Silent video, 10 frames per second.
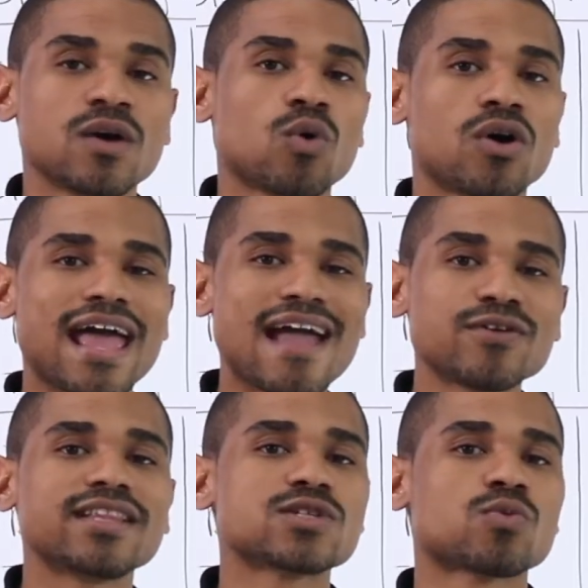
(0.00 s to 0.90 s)
Well,
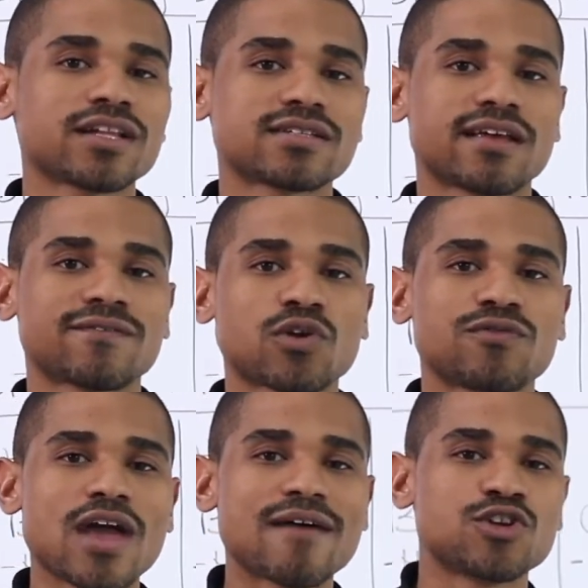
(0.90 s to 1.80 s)
everything's relative. So if
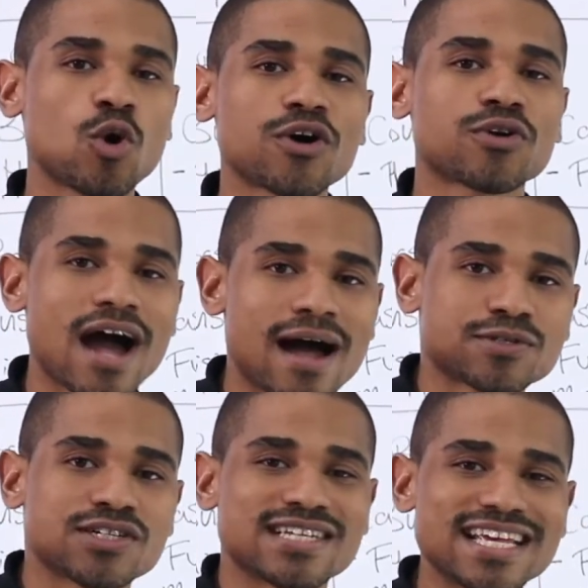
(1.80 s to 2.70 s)
you have no other
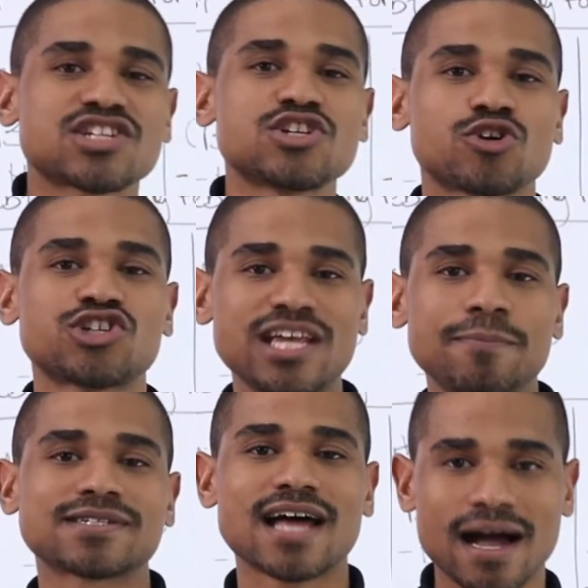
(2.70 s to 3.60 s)
options, it's your
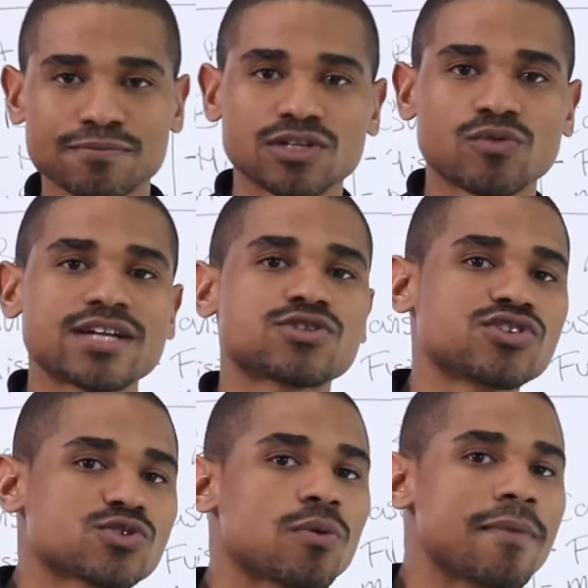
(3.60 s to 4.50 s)
cheapest option, right? So
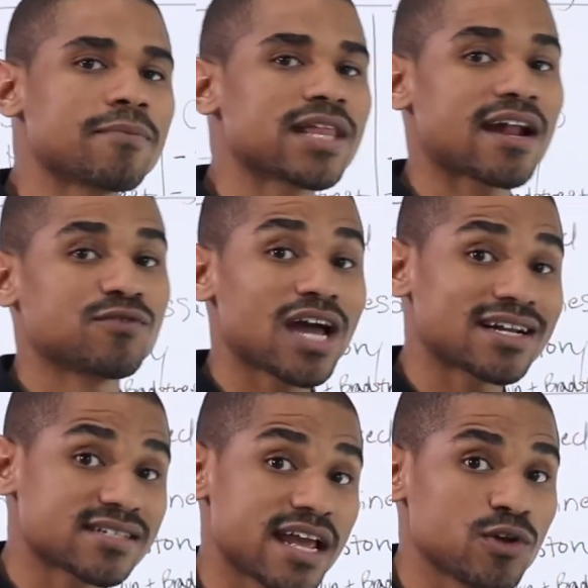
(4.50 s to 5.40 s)
just remember that. If you got to
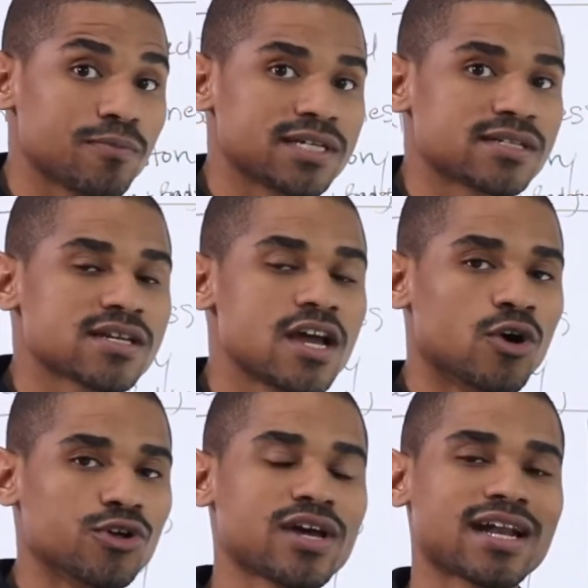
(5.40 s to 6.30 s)
save your business
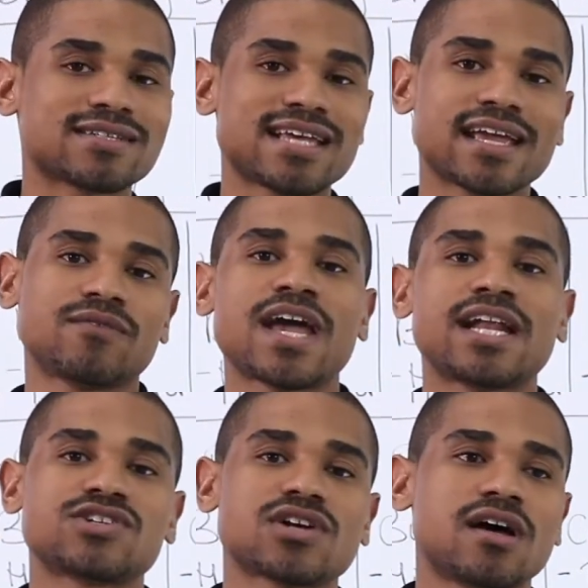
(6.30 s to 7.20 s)
or you got to take
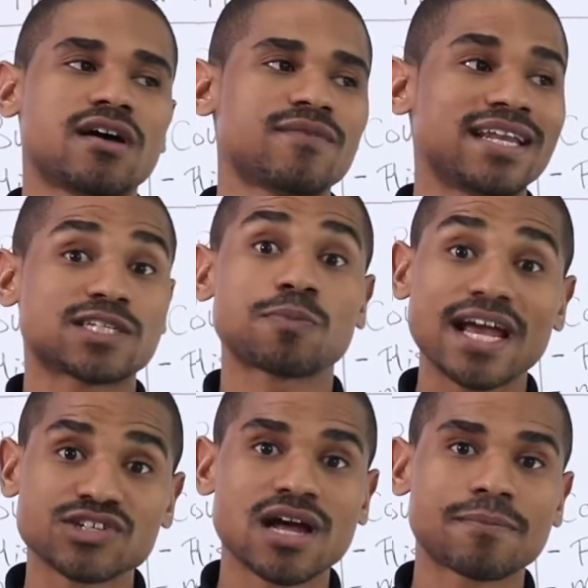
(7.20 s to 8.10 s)
advantage of an
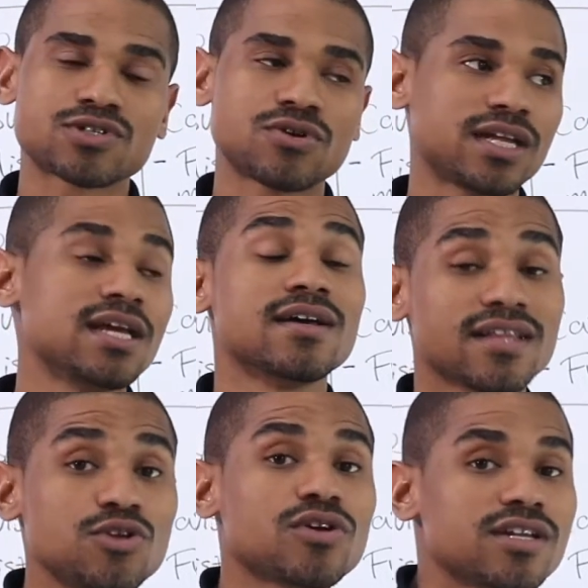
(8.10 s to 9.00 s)
expansion opportunity,
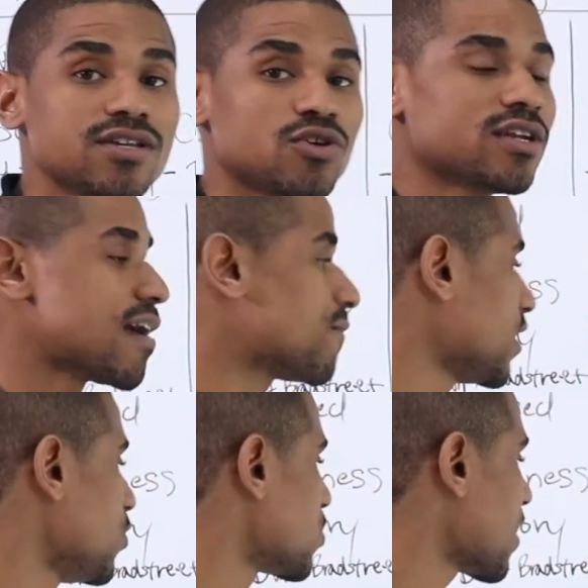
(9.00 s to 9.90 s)
then you could
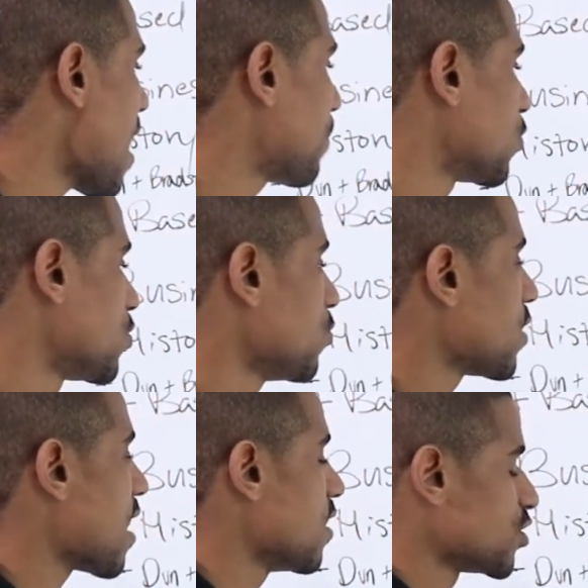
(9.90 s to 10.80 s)
definitely use the capital to do
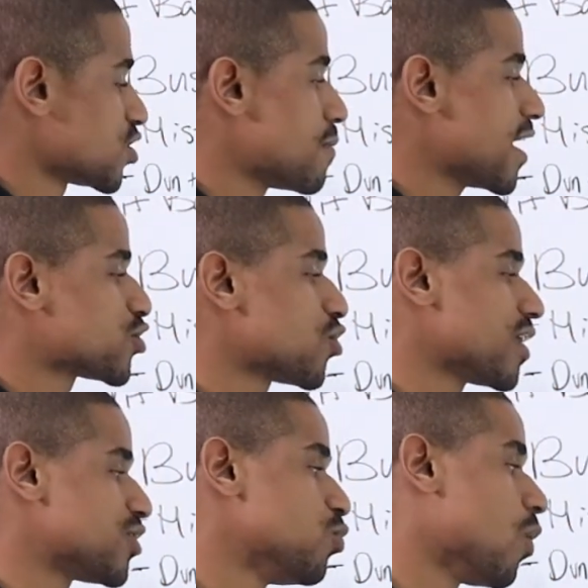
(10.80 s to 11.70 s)
that. Just make sure
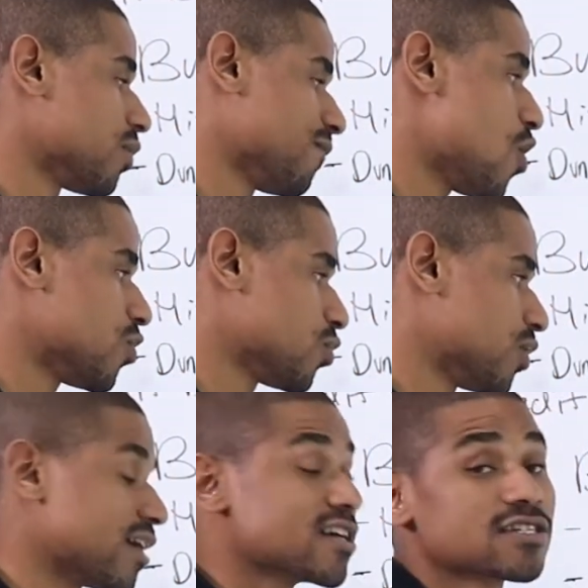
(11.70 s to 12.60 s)
that you won't default on
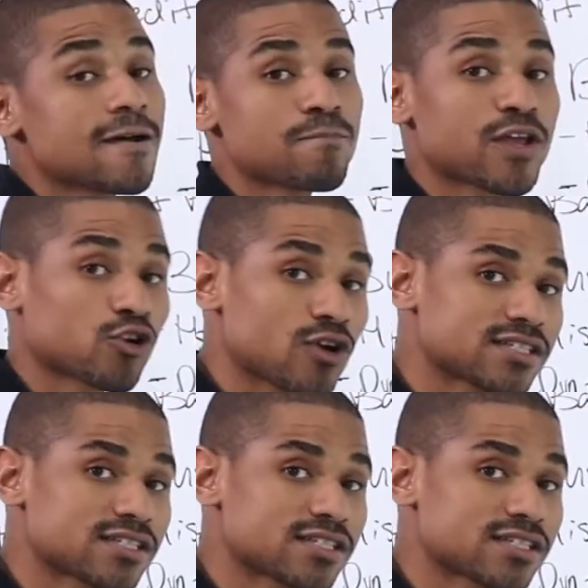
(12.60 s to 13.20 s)
it, because their